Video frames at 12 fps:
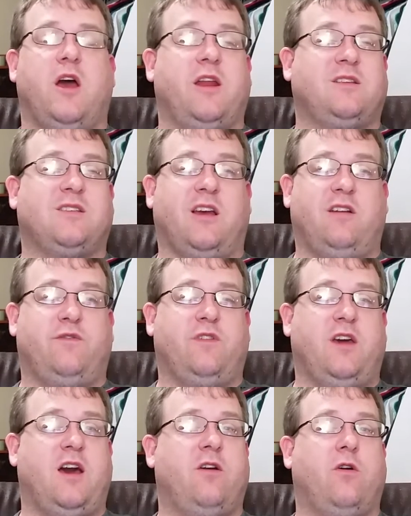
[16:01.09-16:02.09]
am not excited
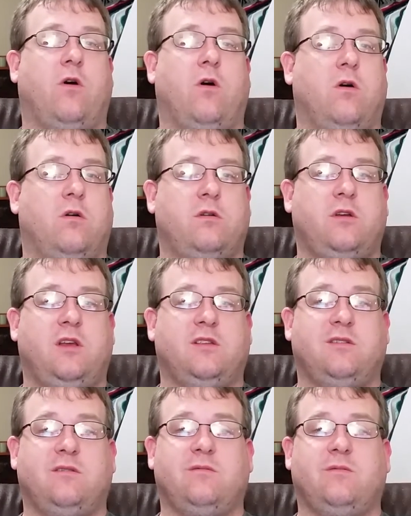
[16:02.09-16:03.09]
for that at all.
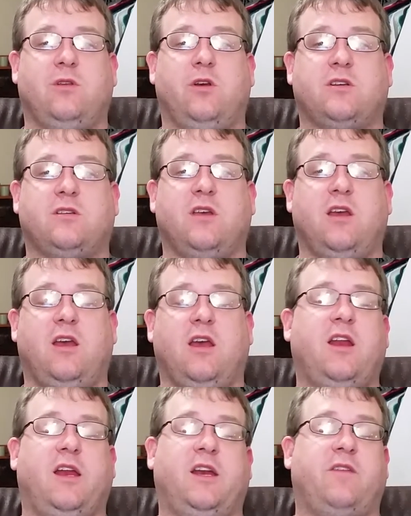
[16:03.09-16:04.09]
It looks,
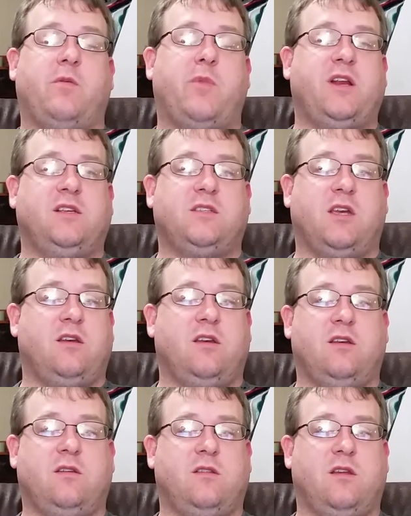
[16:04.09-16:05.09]
and everybody
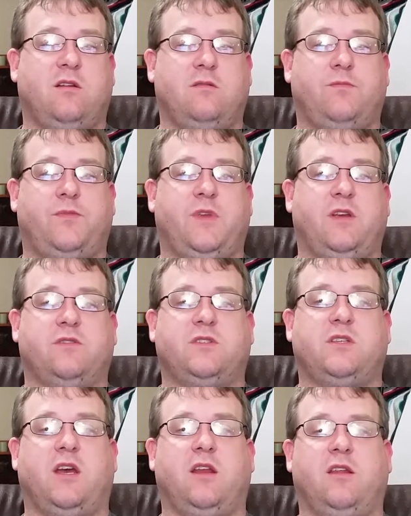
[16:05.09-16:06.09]

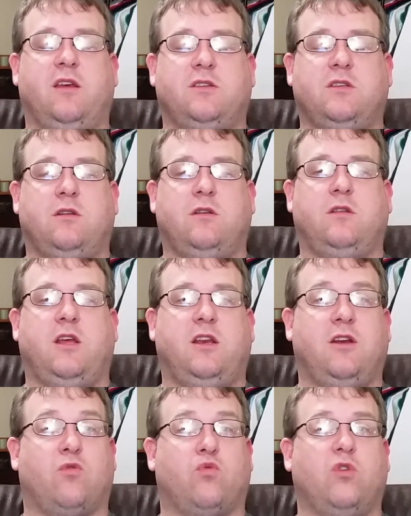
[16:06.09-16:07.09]
has said this, and they
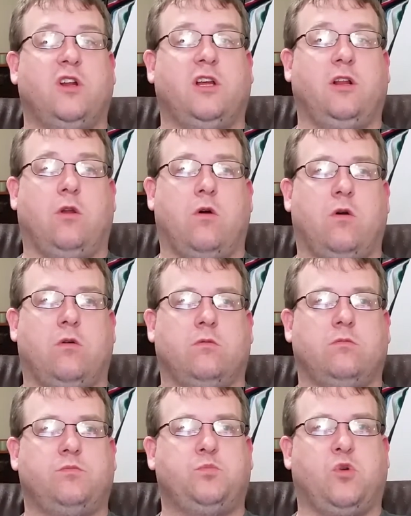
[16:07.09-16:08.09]
did a really
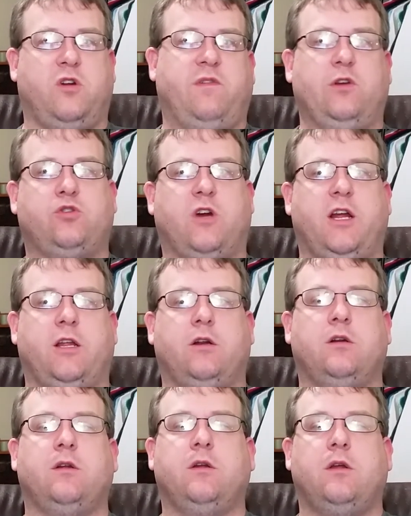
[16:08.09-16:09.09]
long preview
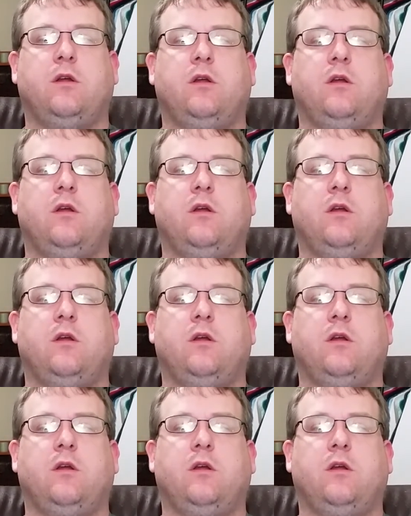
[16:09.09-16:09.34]
trailer.